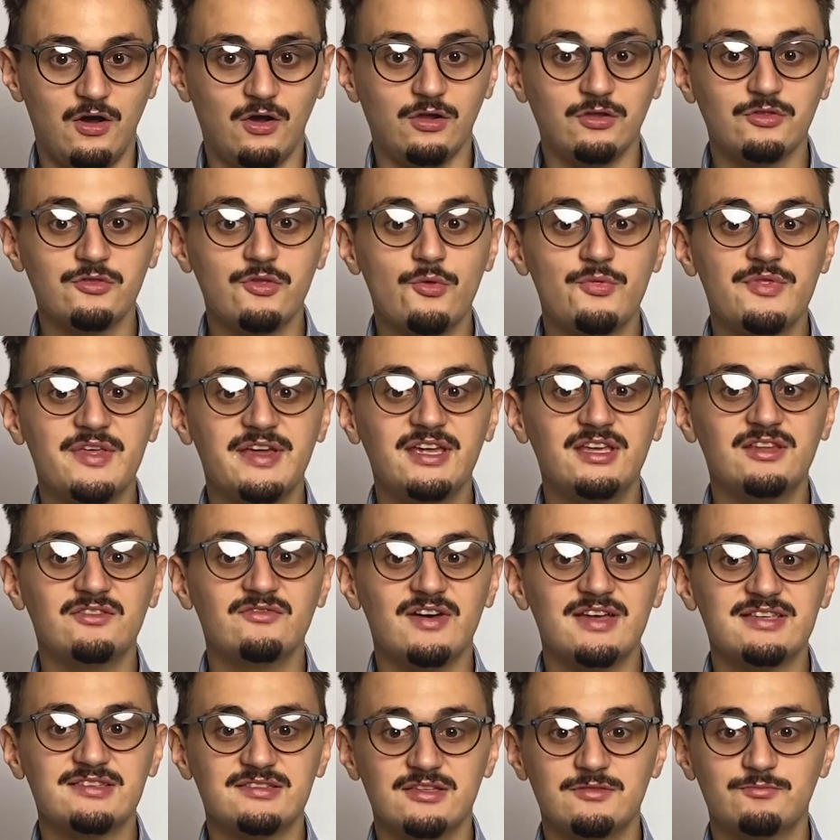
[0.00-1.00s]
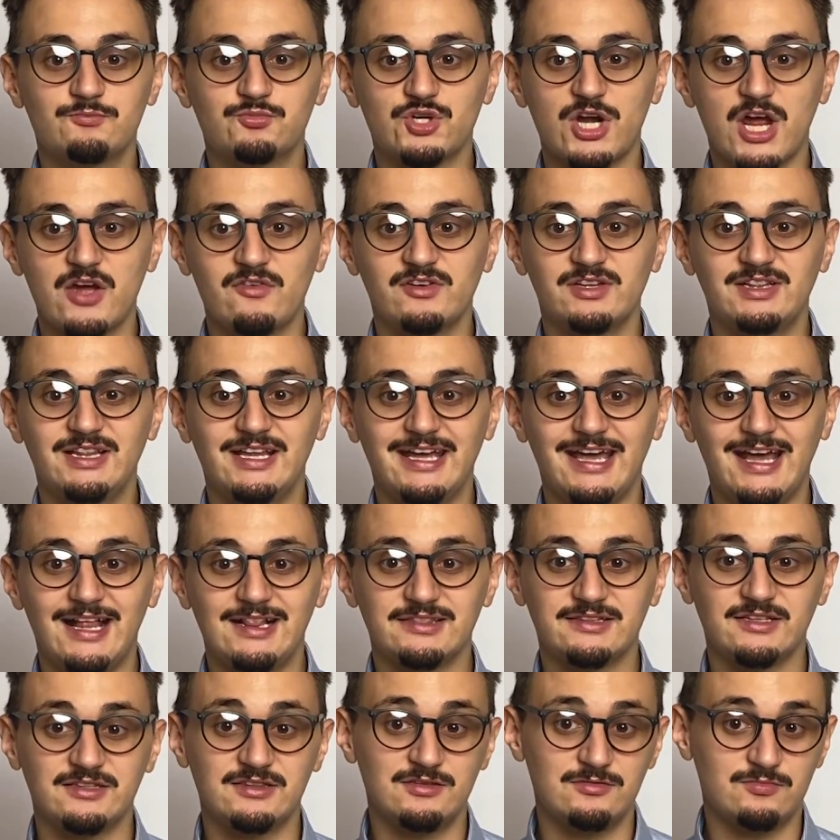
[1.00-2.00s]
Although they invest in privately
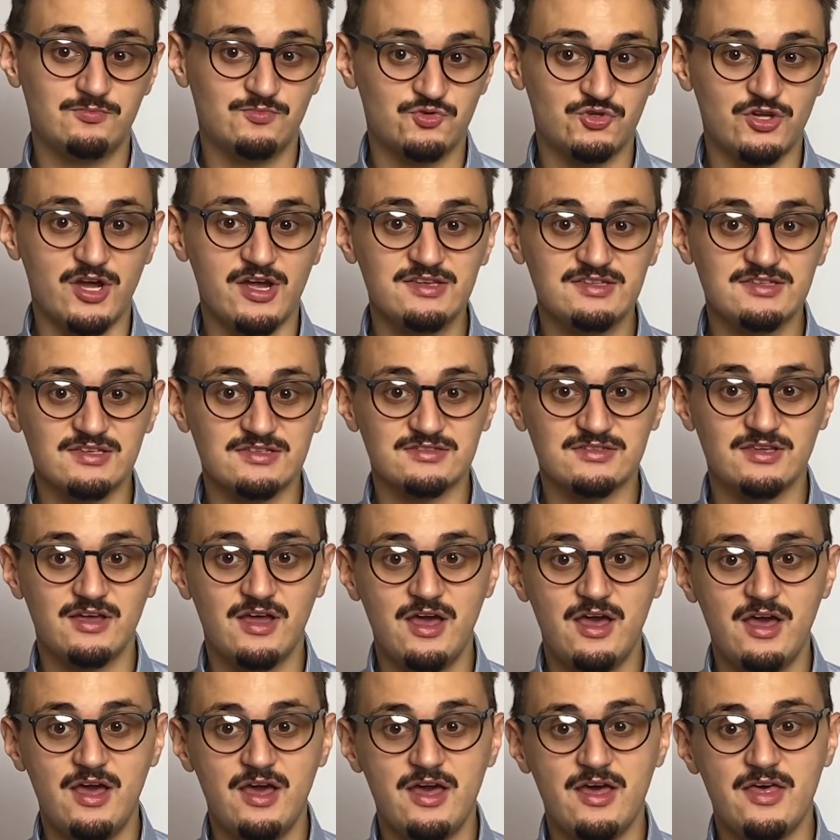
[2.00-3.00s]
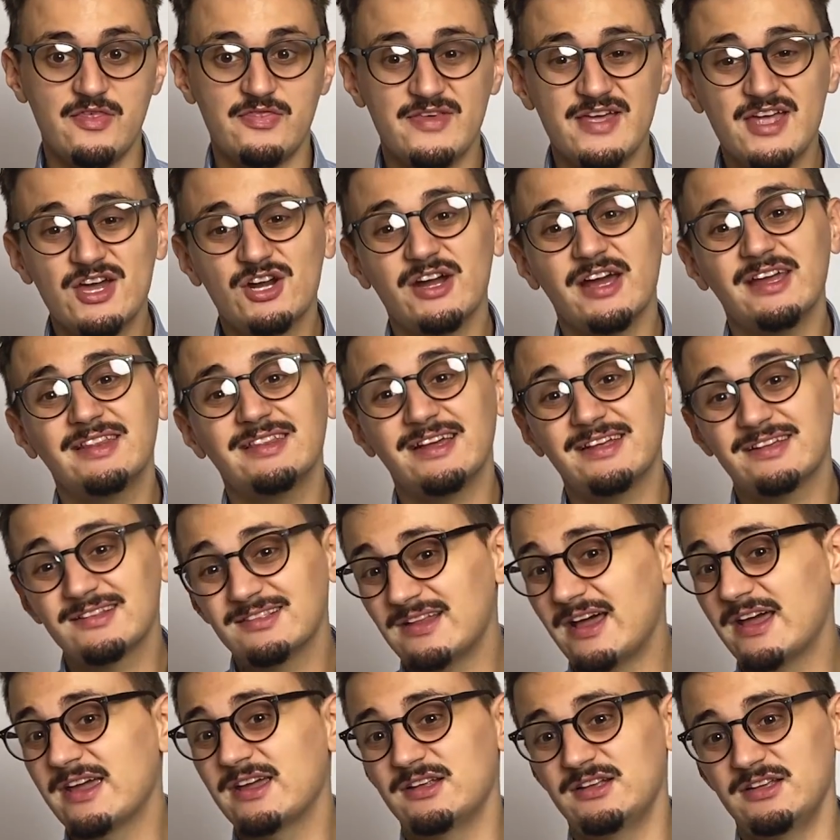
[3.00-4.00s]
held enterprises, they are an
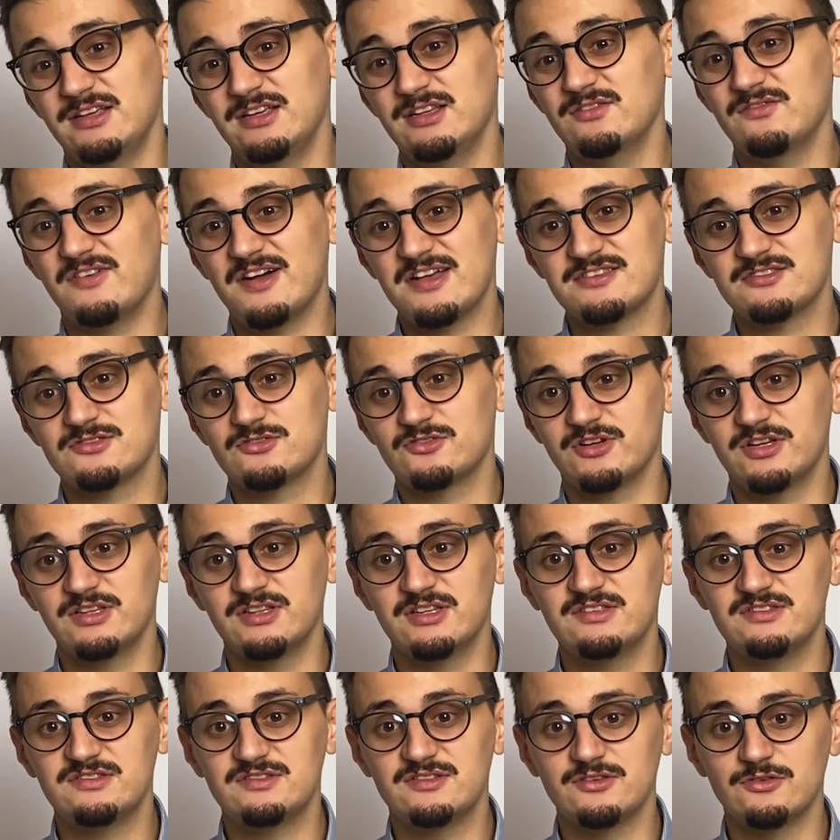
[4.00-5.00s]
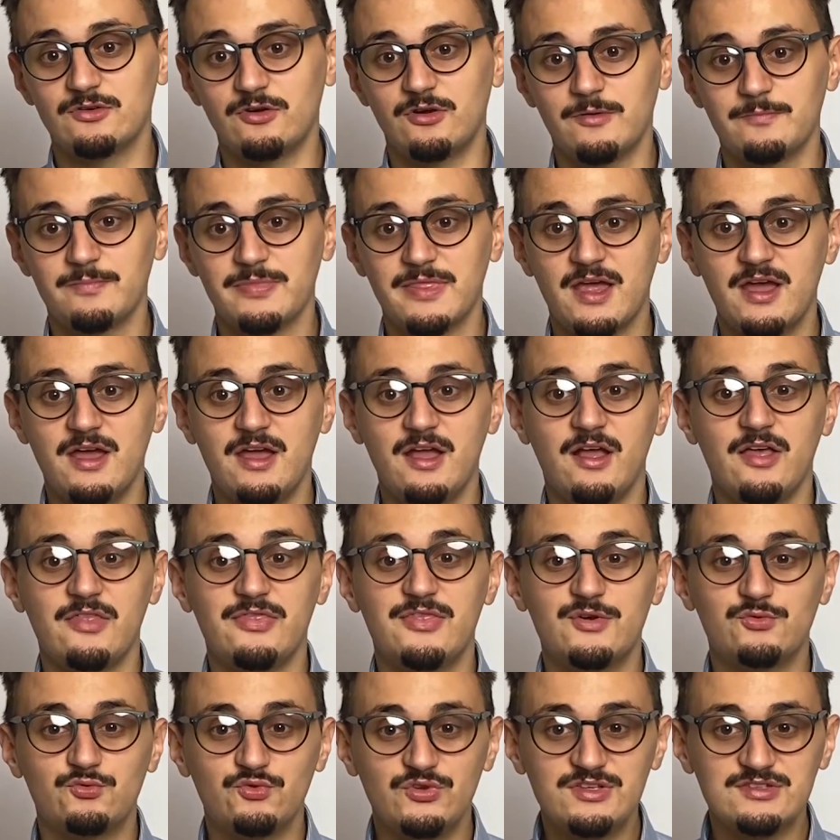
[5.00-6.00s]
unlikely investor in STO.
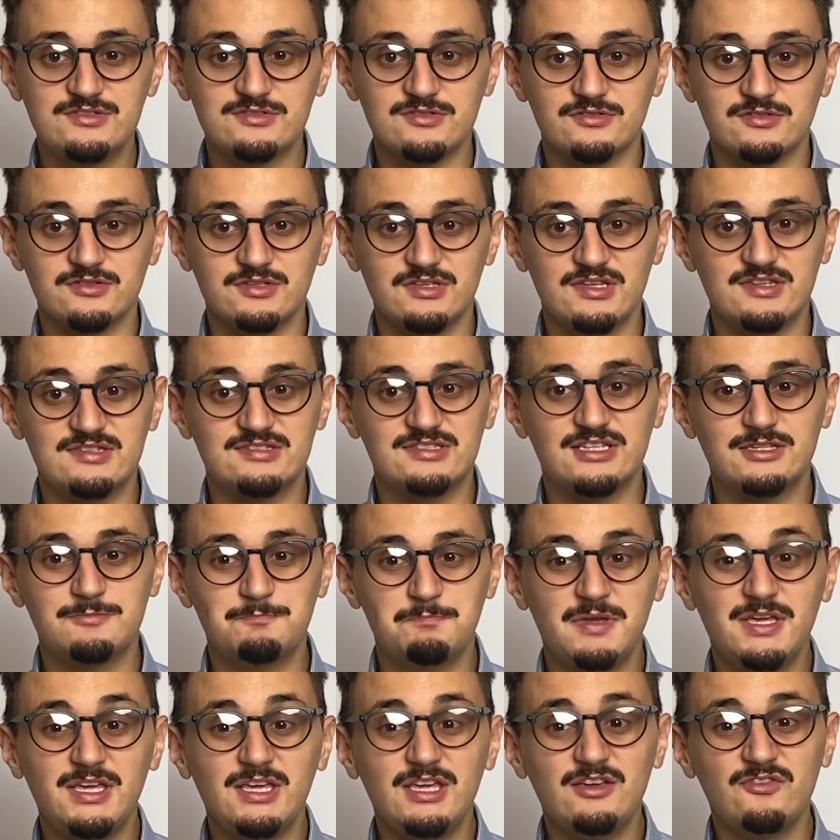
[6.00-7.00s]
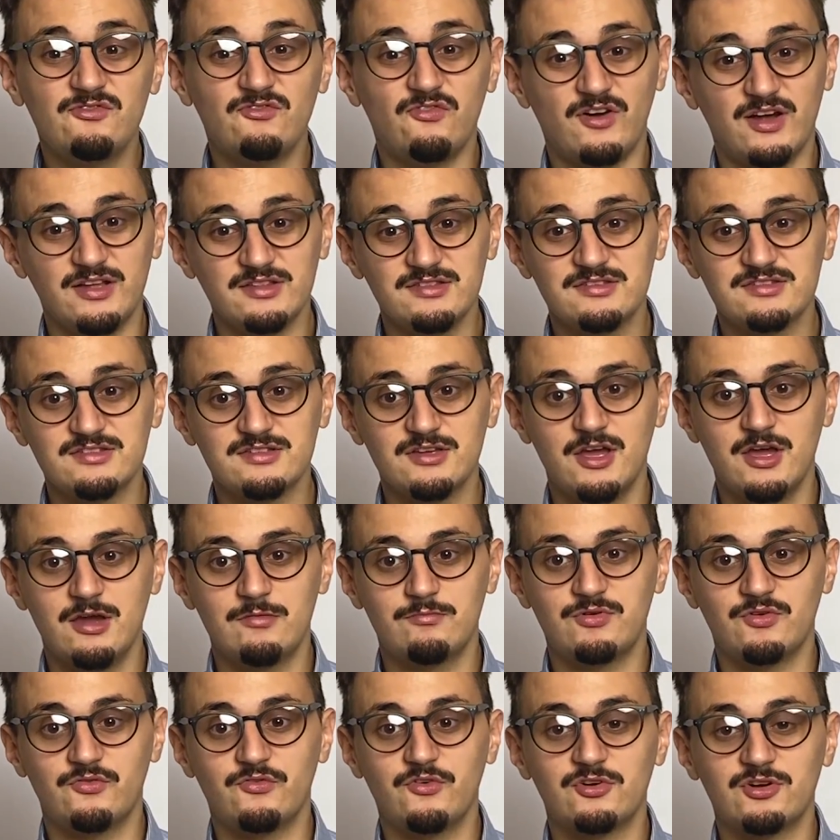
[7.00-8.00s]
The reason is that PE funds
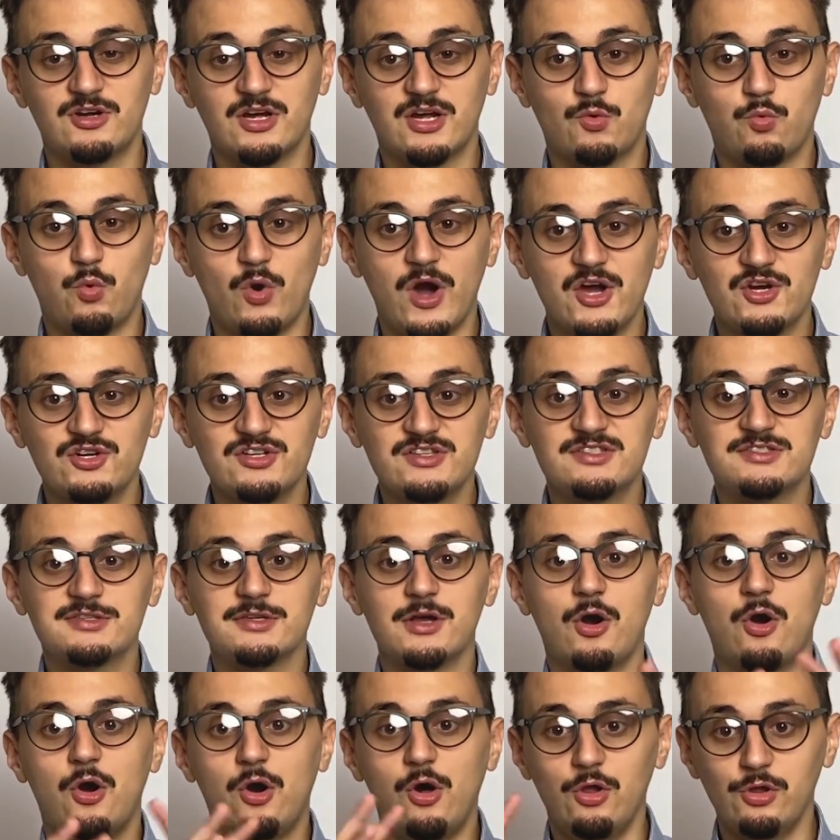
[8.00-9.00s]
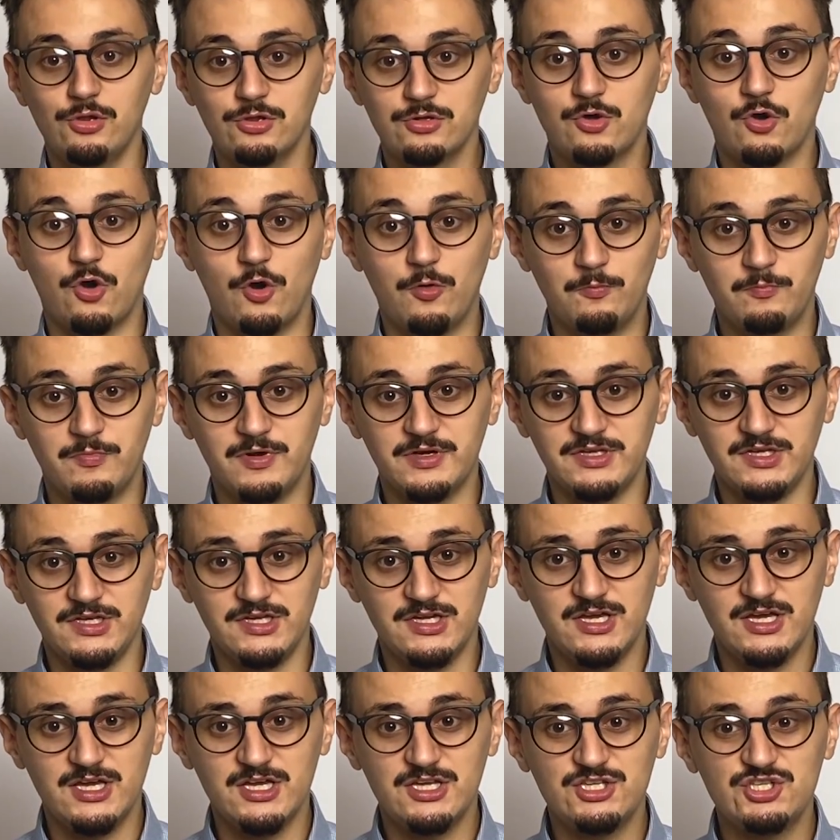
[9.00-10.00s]
prefer acquiring the whole company,
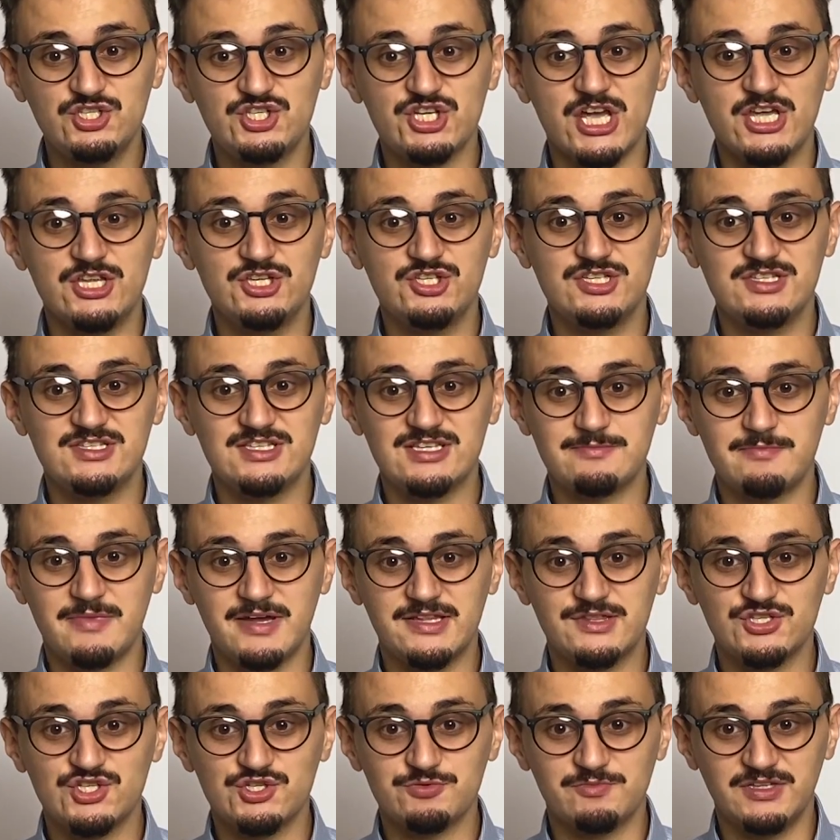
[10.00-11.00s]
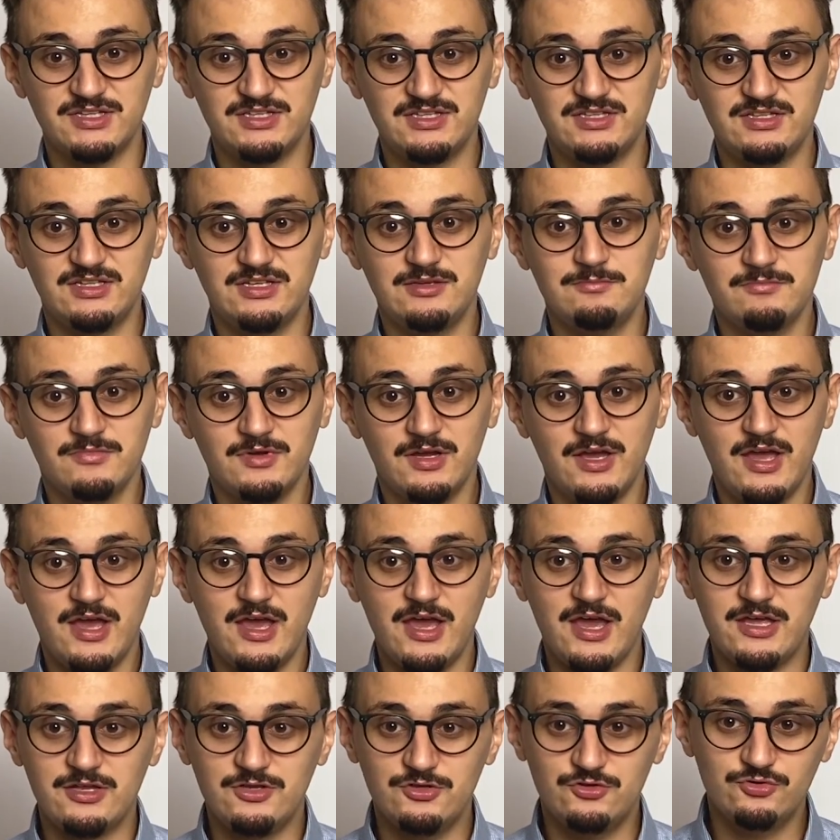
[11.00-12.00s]
changing the management team,
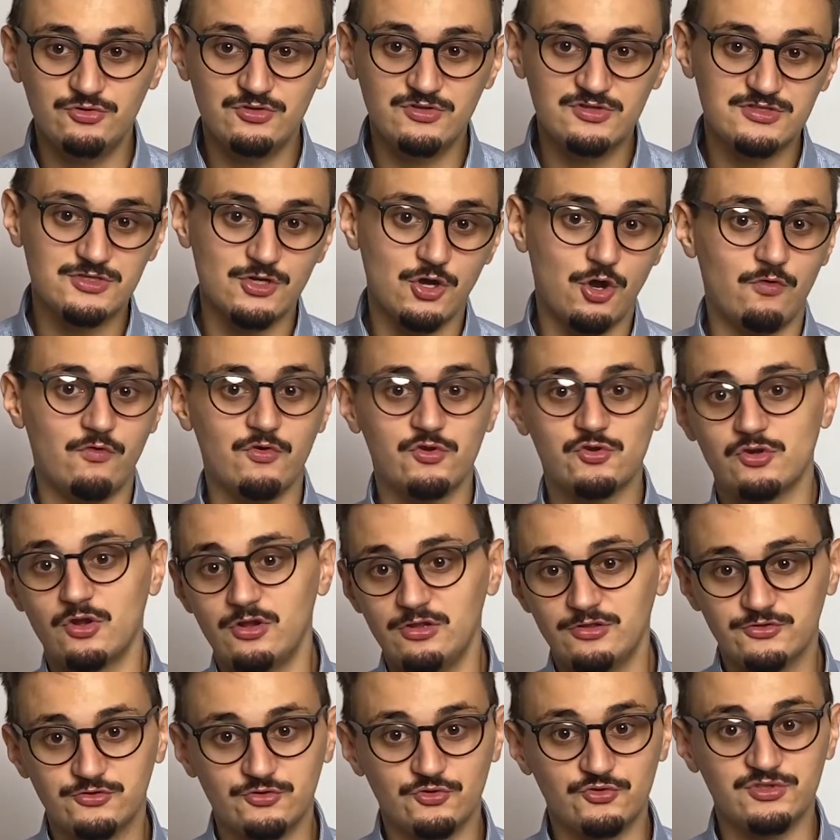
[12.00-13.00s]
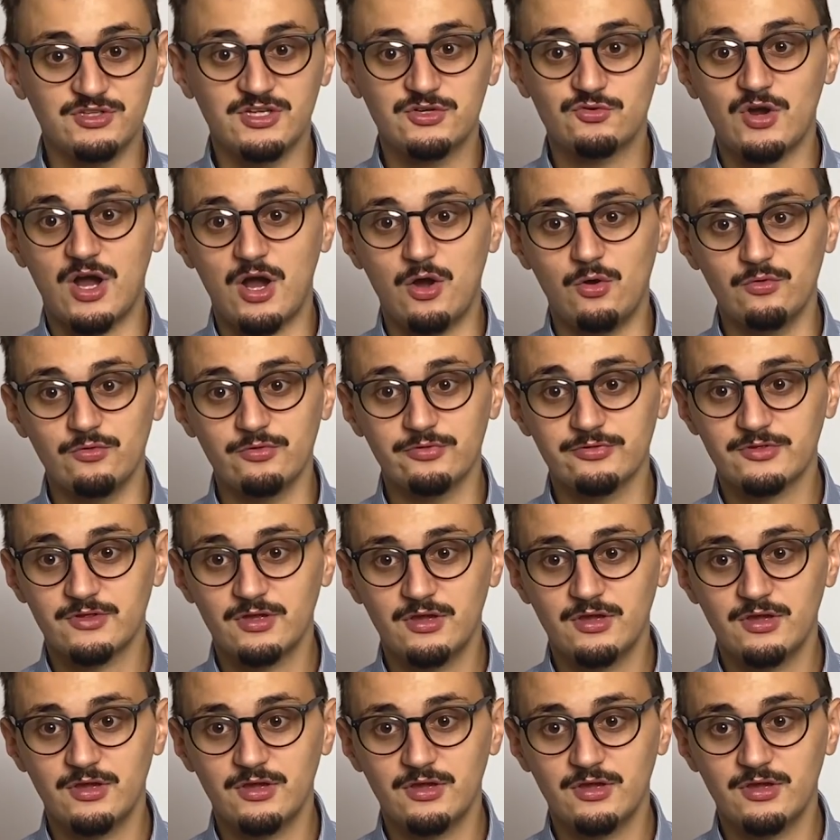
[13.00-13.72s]
and doing the overall turnaround.